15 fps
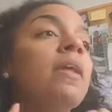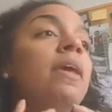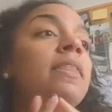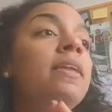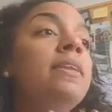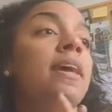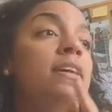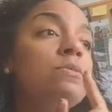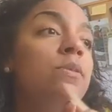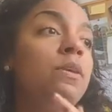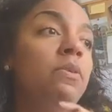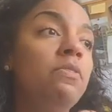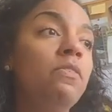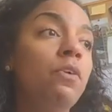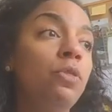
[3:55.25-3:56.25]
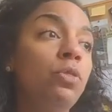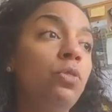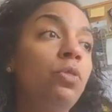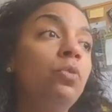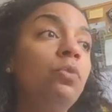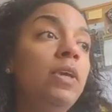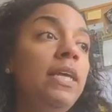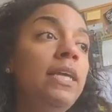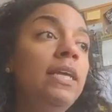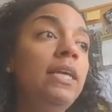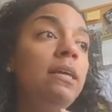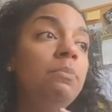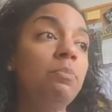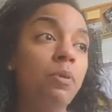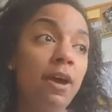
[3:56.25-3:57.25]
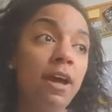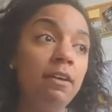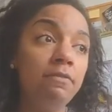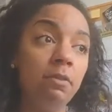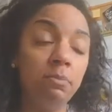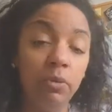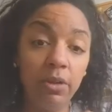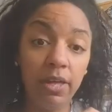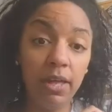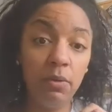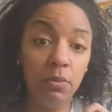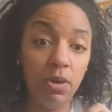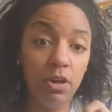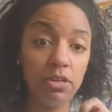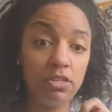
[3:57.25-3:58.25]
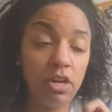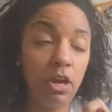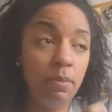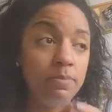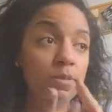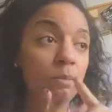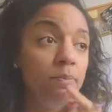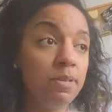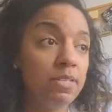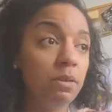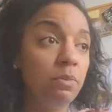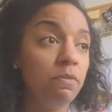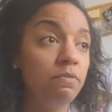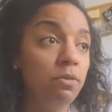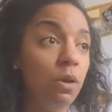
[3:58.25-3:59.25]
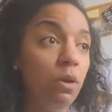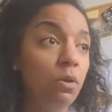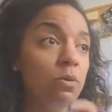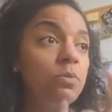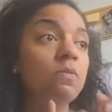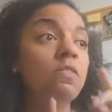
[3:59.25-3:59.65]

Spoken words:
And then next week we've got 3 private booking workshops. So busy with those.